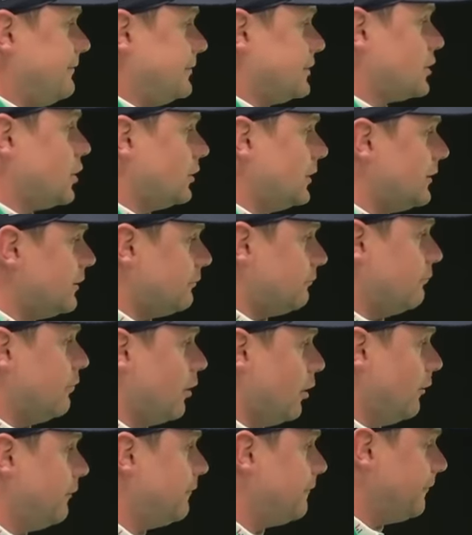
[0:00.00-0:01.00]
It's gone in the
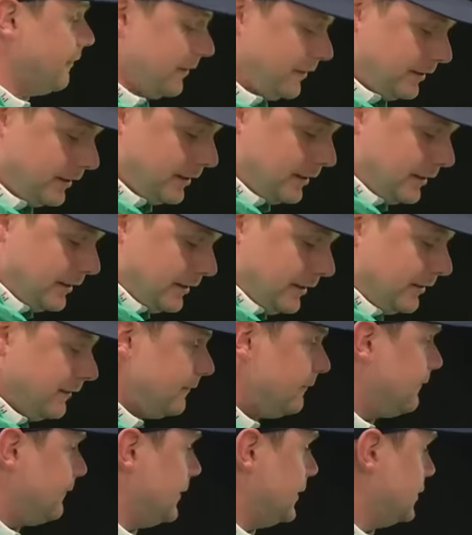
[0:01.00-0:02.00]
rough,
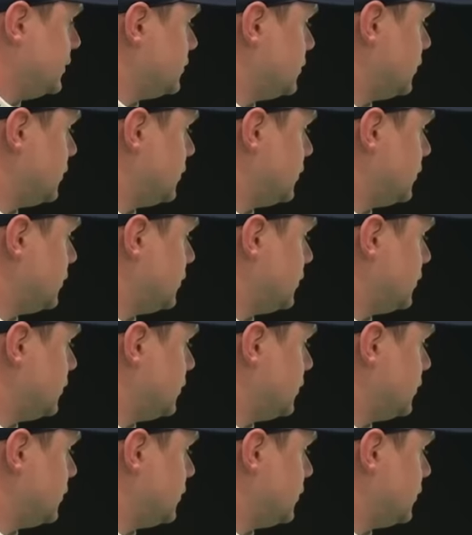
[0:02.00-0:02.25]
finished